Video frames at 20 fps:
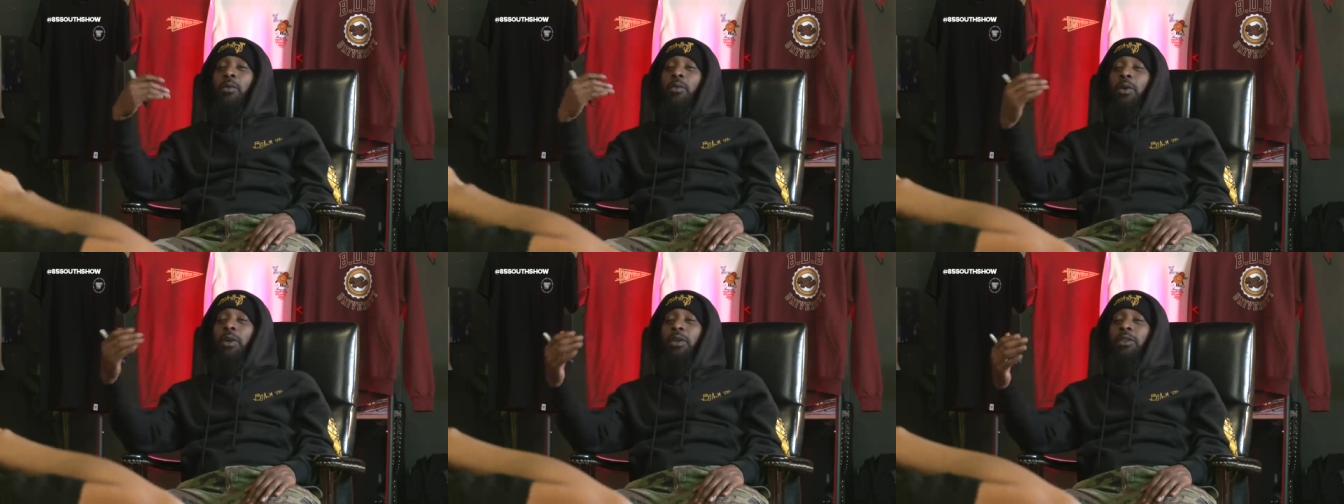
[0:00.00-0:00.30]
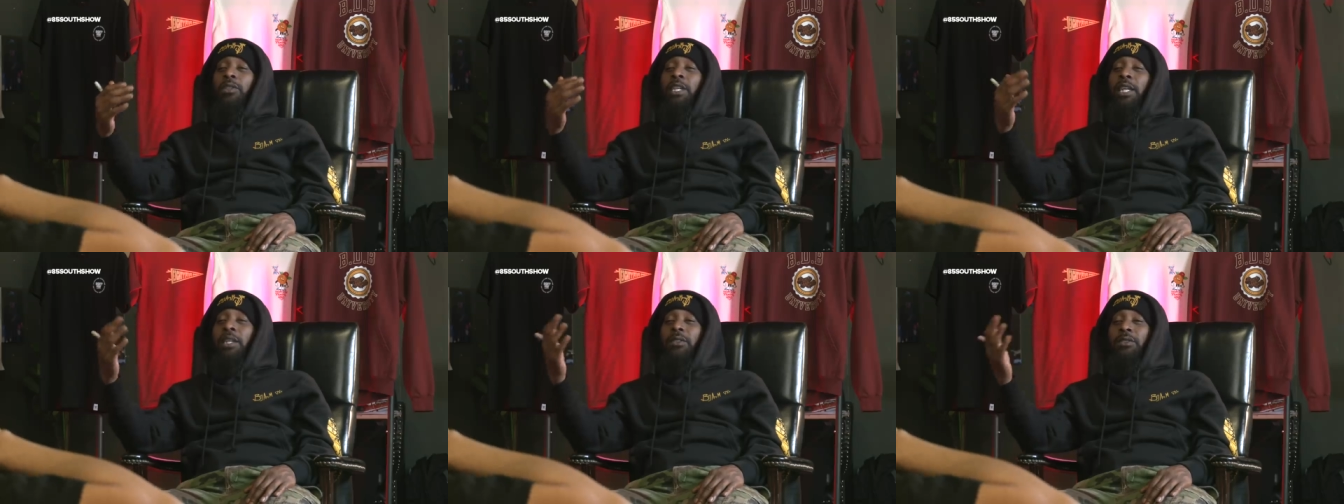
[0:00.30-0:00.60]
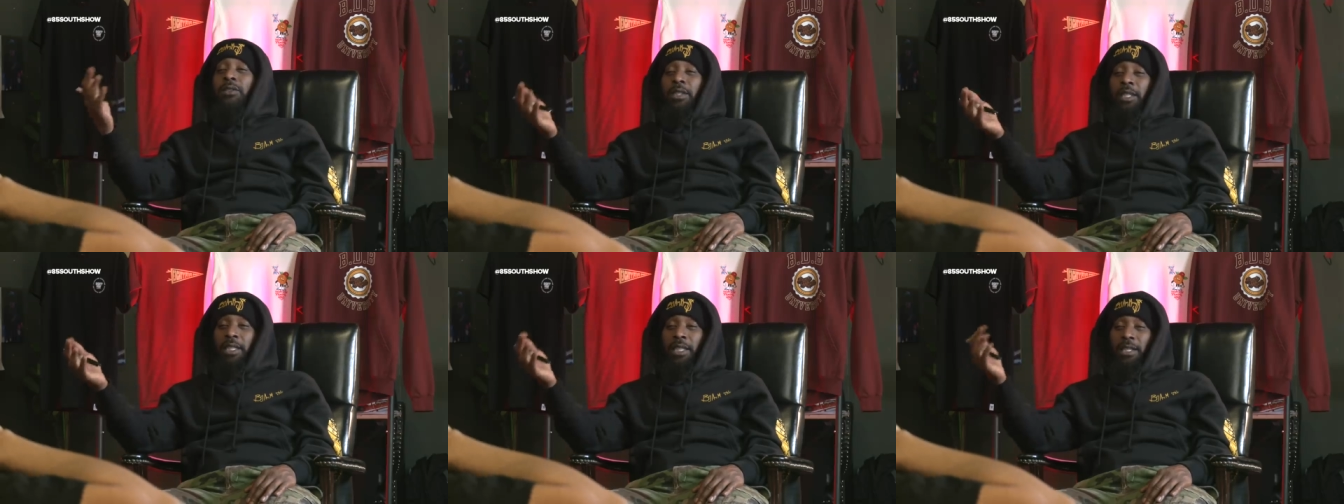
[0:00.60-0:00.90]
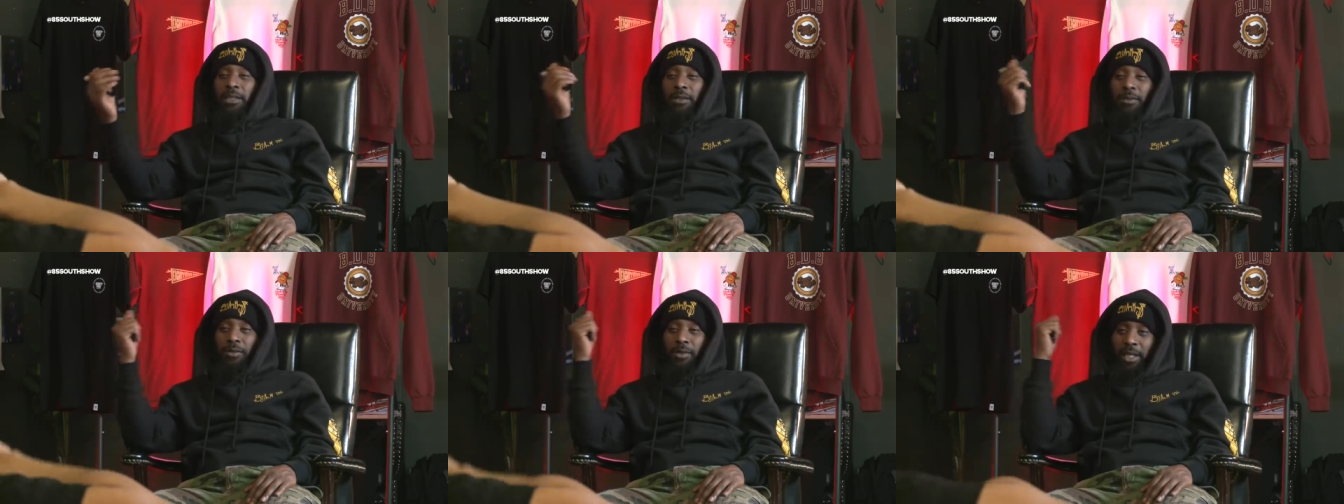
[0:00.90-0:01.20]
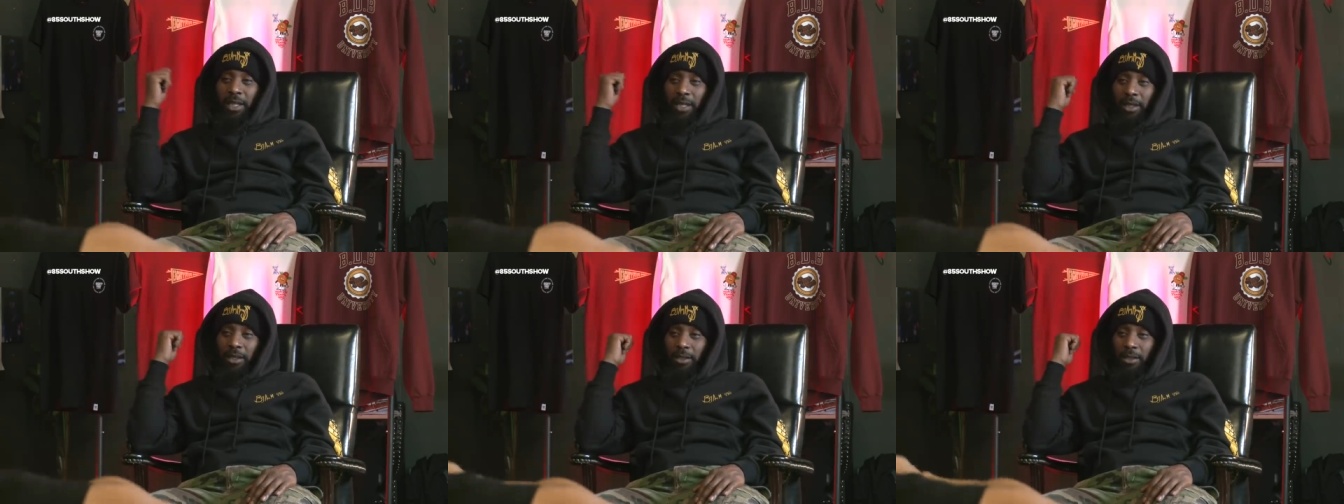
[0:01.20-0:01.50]
it works out to his
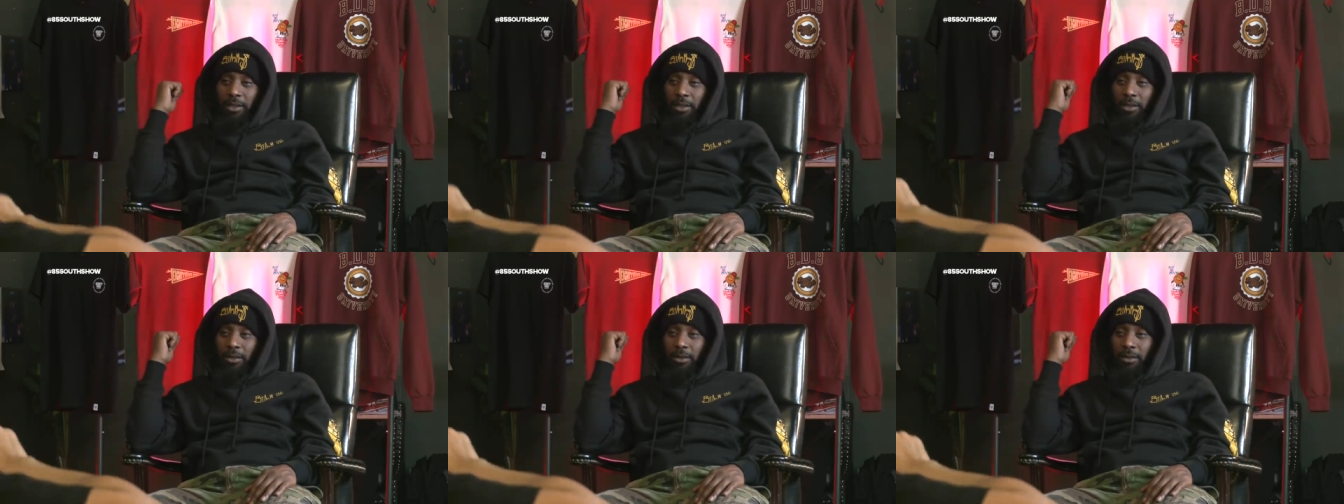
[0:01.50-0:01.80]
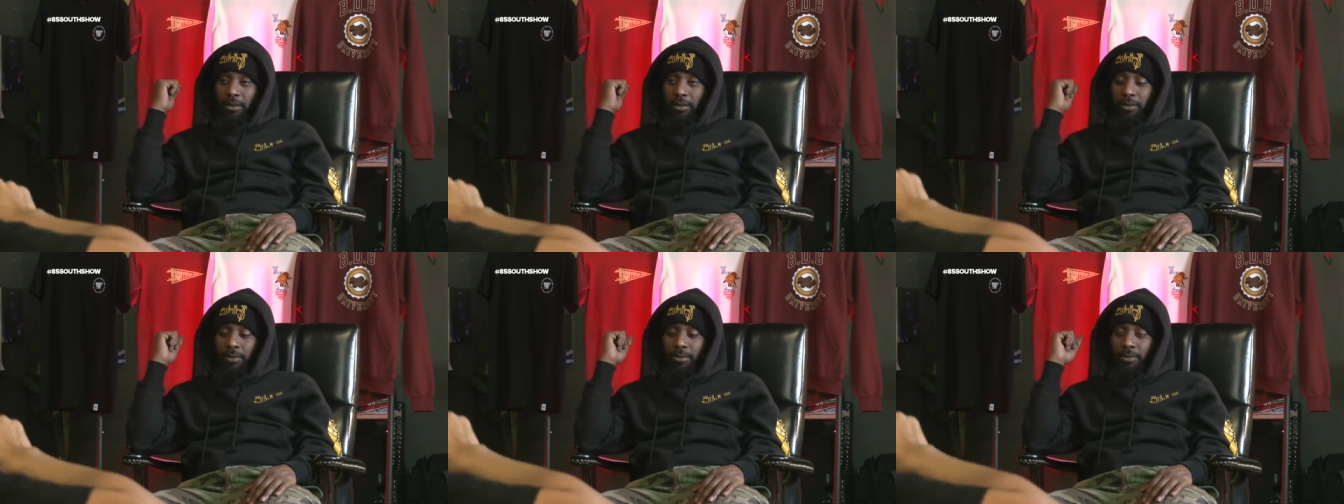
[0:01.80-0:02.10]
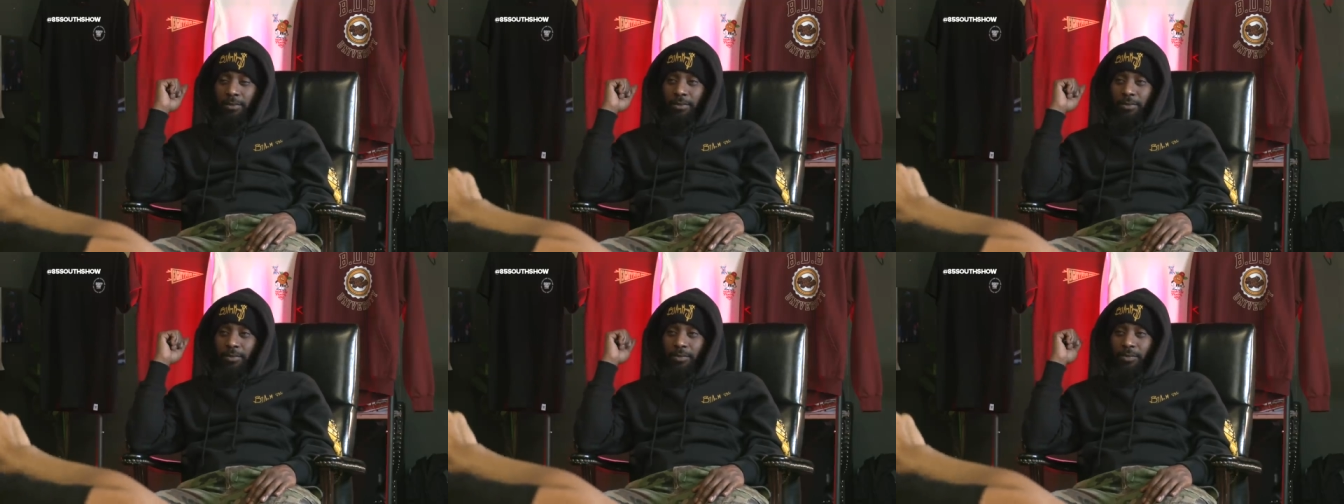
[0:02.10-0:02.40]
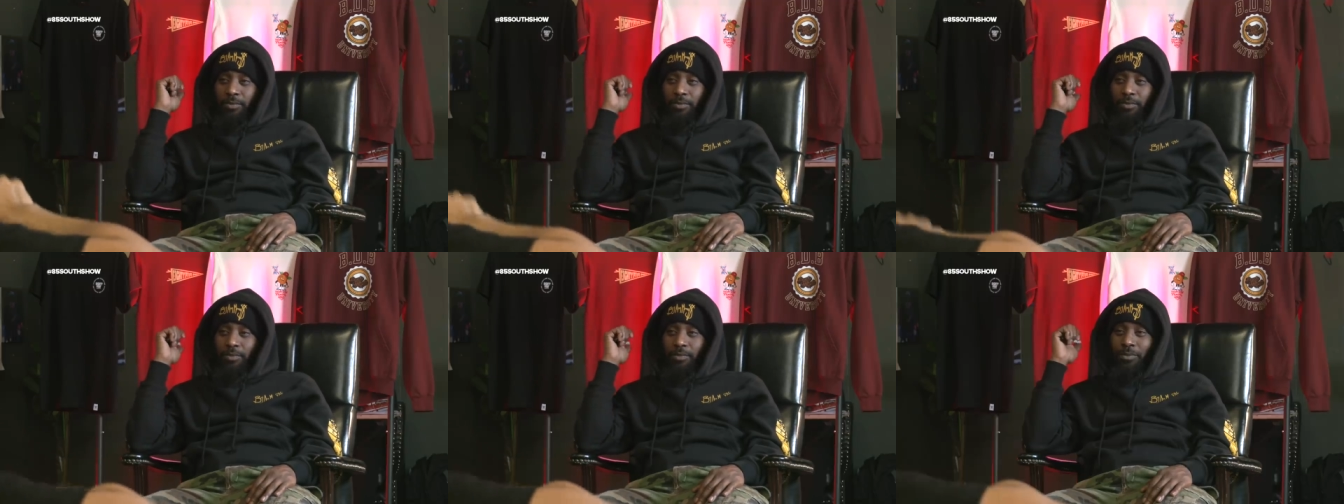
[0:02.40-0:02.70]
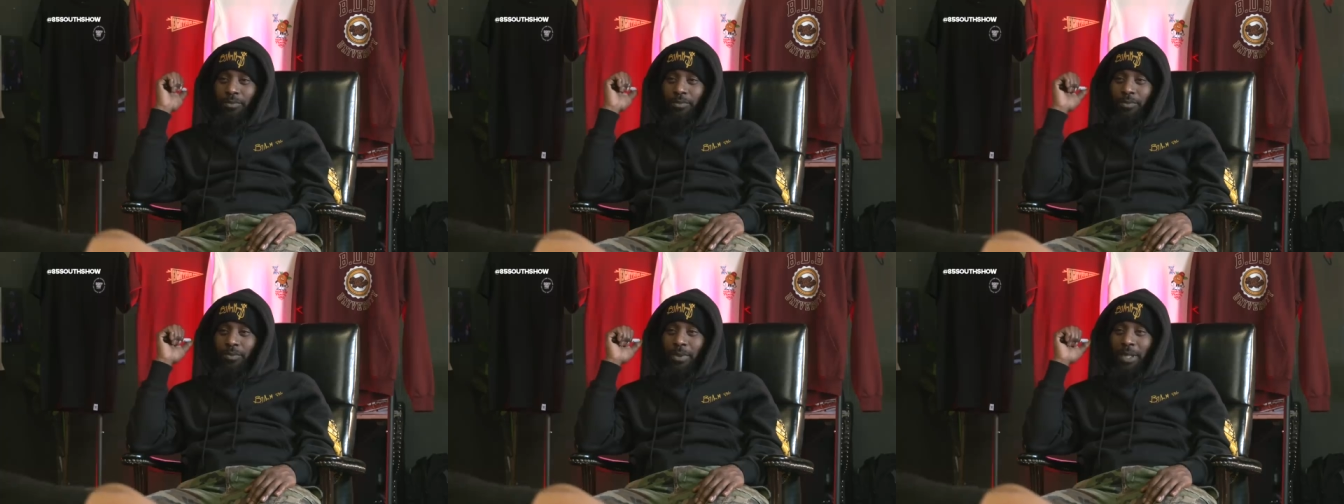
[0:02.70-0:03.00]
advantage. What How tall is your it?
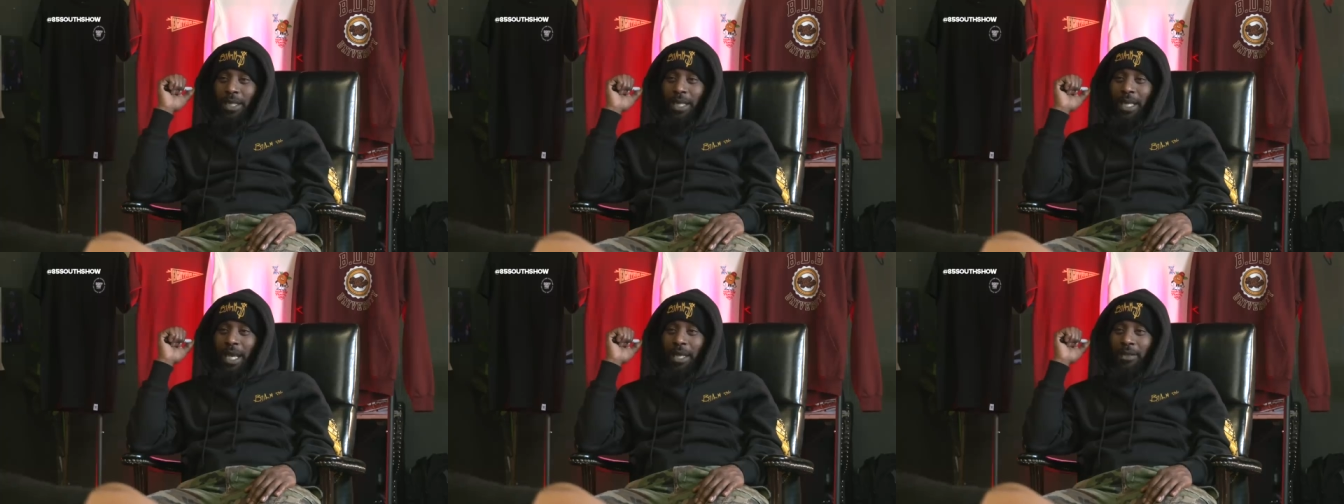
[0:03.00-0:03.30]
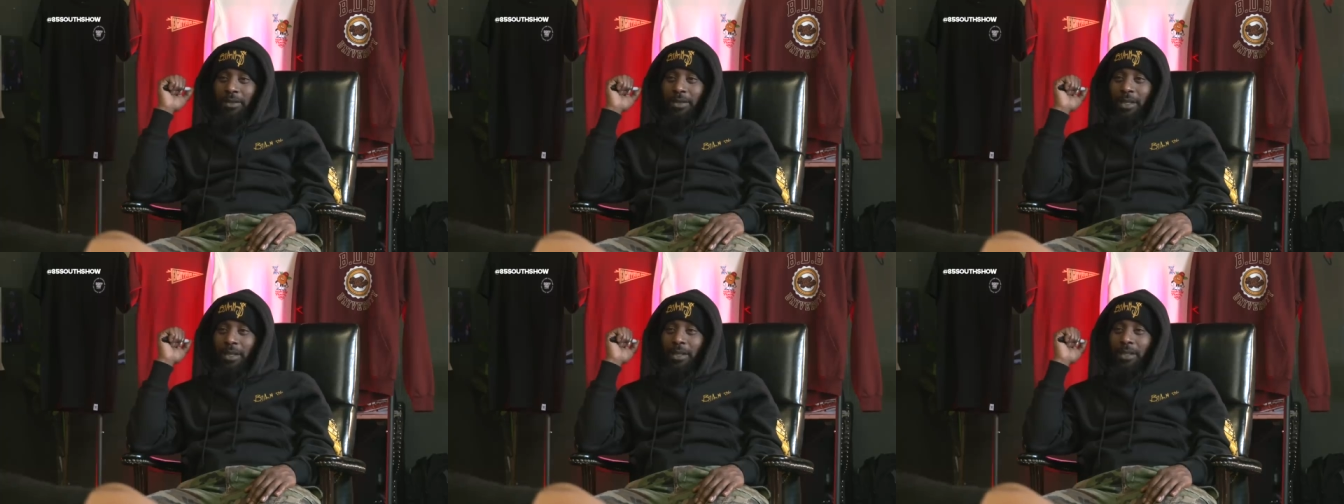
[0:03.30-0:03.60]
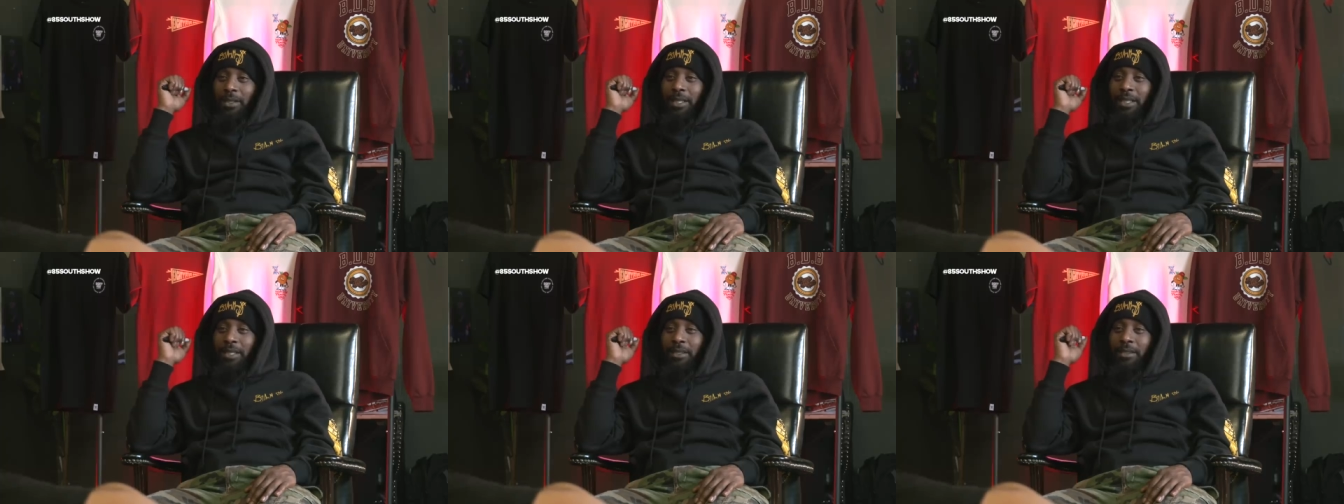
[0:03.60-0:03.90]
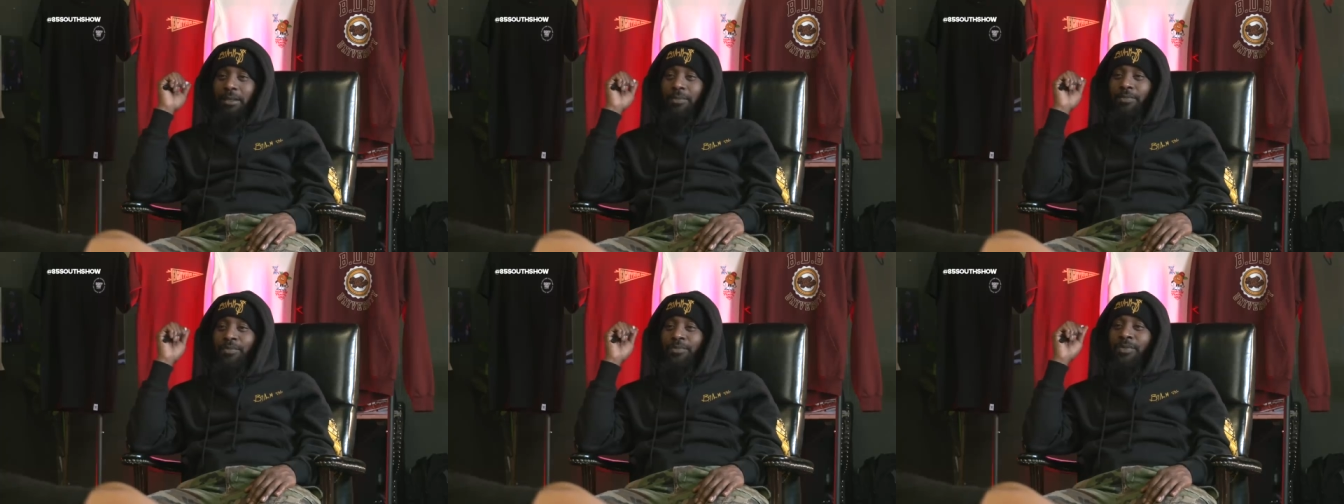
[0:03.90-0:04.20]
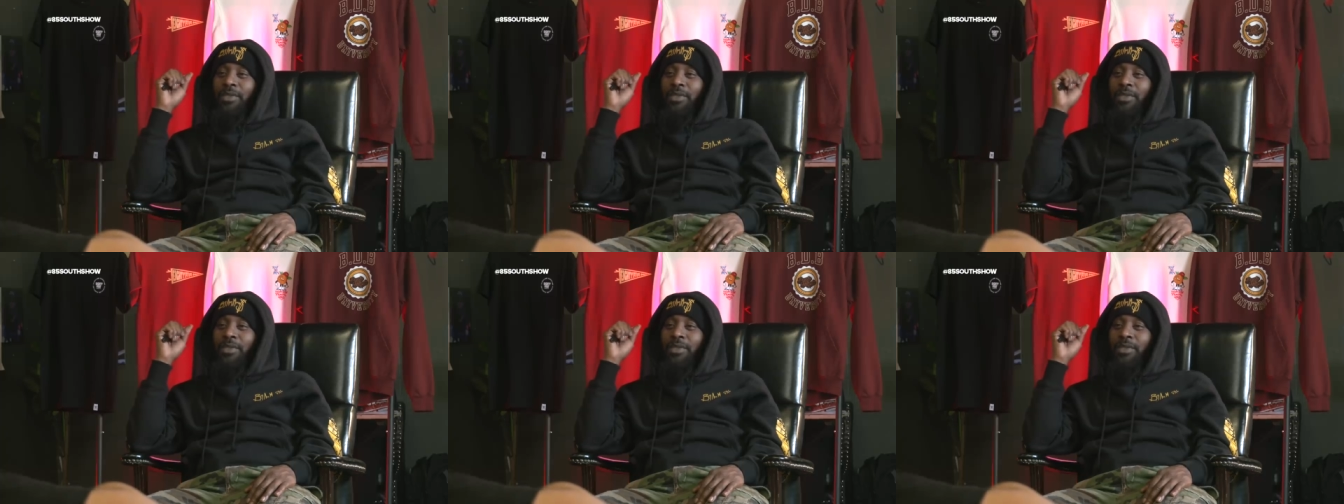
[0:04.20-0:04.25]
brain, man? How tall is it?